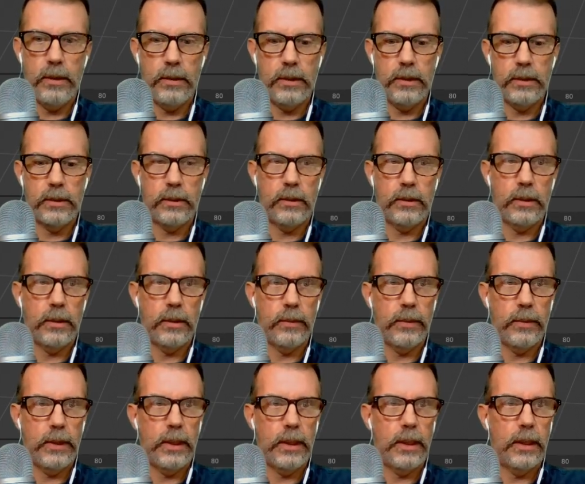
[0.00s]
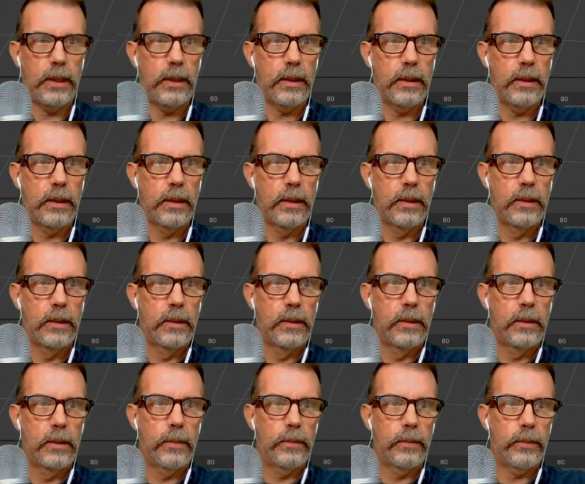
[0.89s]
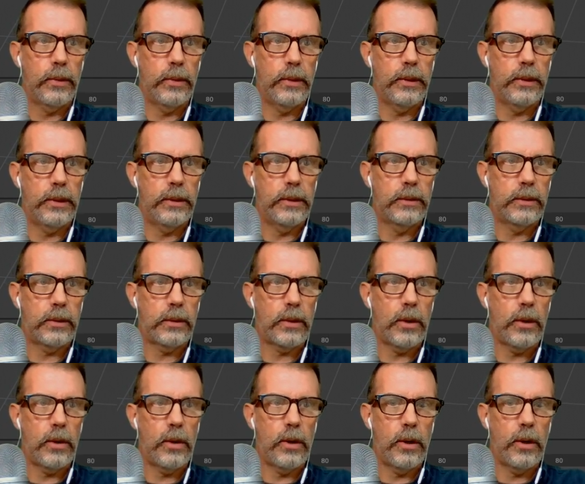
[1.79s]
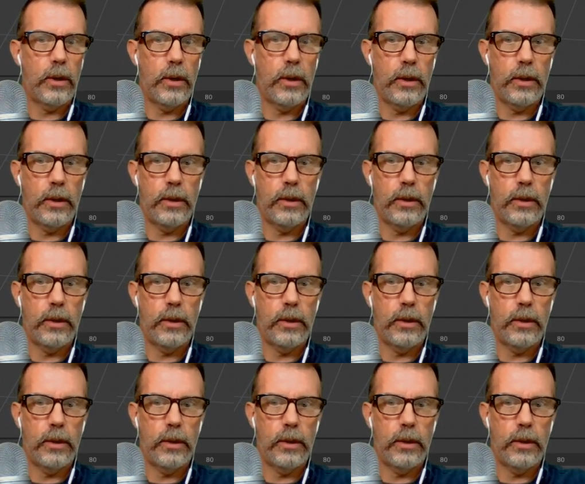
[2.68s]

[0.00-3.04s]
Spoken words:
This is going to be police car